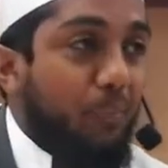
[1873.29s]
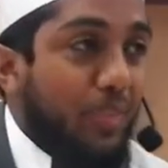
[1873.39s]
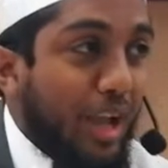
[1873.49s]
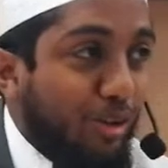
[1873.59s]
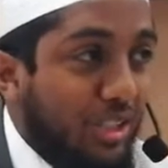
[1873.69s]

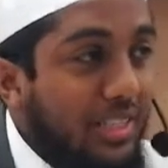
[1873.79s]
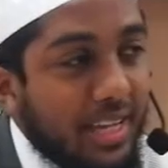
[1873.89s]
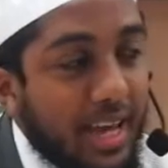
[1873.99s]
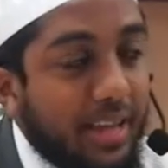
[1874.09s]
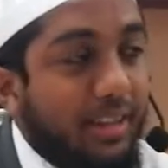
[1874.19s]
Now she
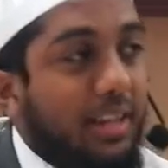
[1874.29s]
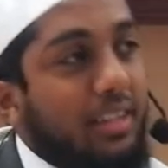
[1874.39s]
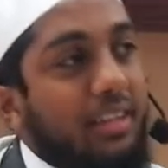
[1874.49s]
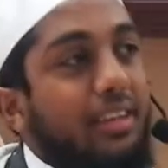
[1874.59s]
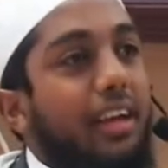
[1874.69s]
had
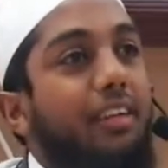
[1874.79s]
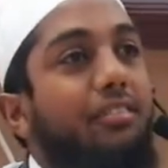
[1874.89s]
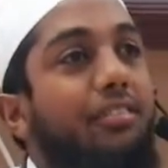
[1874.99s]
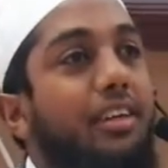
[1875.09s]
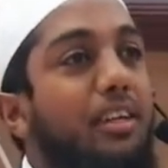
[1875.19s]
a
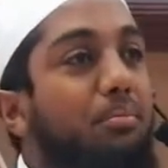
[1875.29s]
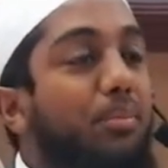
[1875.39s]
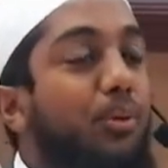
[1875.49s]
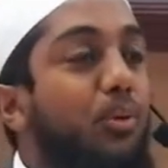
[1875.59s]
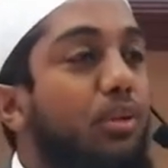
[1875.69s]
very
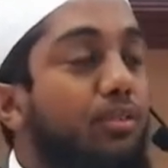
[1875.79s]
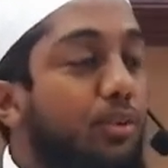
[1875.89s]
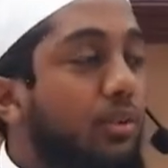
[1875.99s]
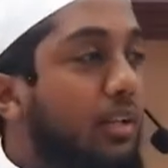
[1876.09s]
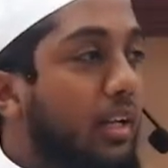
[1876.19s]

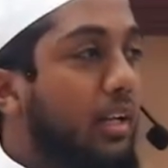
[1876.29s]
beautiful